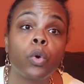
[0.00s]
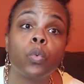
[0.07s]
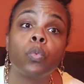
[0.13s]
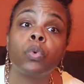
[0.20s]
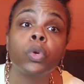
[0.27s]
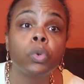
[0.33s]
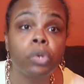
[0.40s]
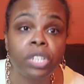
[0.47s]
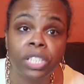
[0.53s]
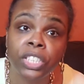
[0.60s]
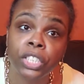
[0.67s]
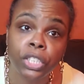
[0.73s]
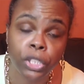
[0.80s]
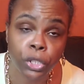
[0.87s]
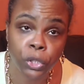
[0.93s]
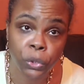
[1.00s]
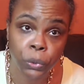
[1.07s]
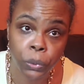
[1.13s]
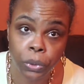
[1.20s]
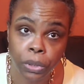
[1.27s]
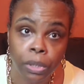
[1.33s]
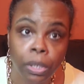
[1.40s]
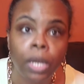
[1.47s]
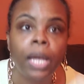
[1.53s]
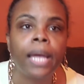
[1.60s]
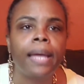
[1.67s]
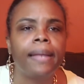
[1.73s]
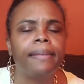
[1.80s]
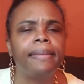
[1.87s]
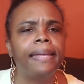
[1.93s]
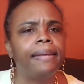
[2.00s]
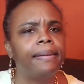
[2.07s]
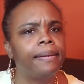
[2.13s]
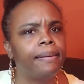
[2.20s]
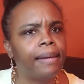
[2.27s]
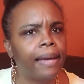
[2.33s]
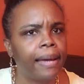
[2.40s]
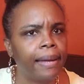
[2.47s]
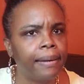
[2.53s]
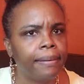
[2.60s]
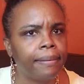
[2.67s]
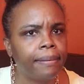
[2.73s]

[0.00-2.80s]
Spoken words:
rooter to the tutor. That did not